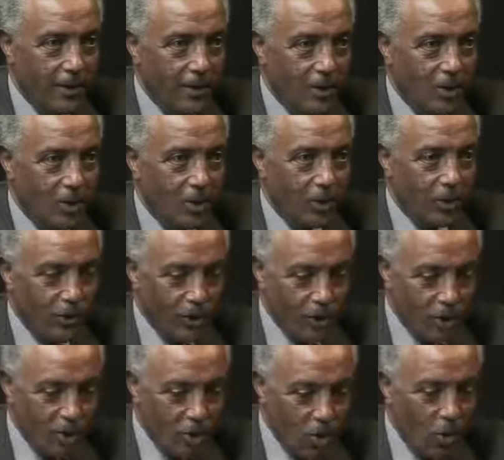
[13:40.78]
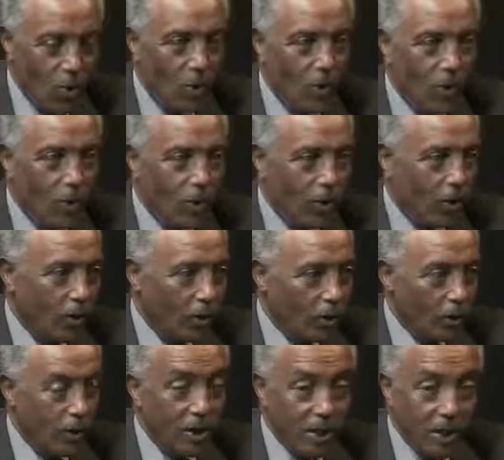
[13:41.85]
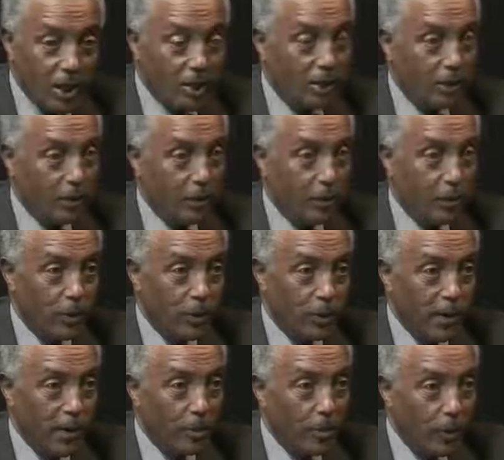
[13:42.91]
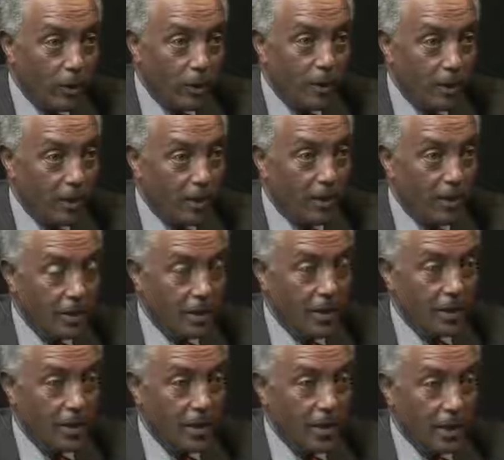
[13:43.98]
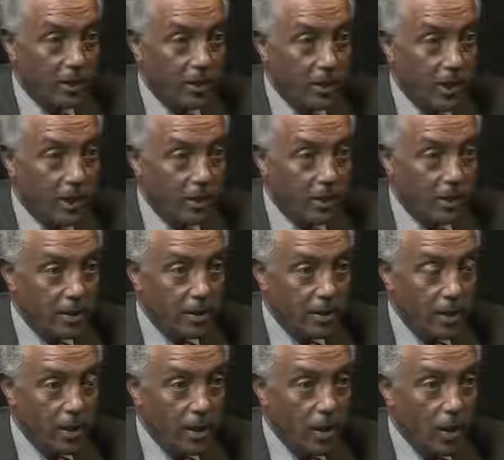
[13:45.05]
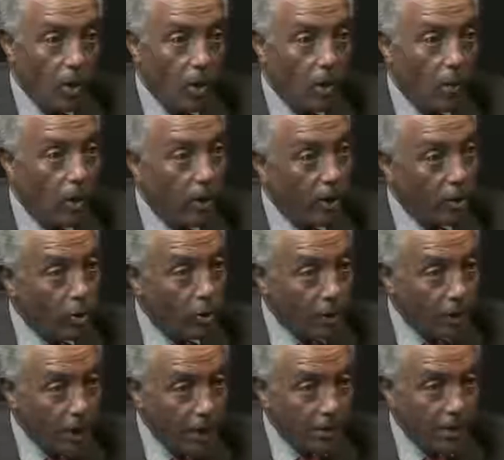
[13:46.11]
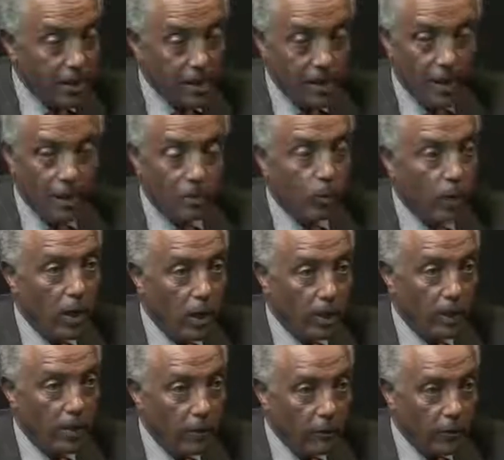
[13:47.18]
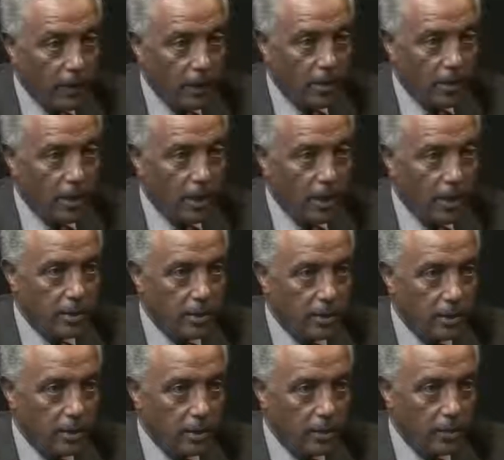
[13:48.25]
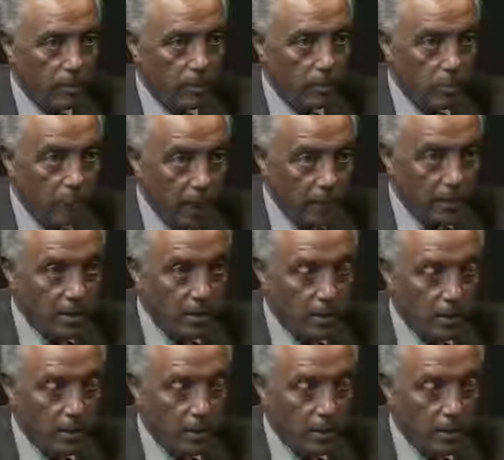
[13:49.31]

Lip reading: So there is no distinction among the nationalities. Recognizing that we are different in culture, but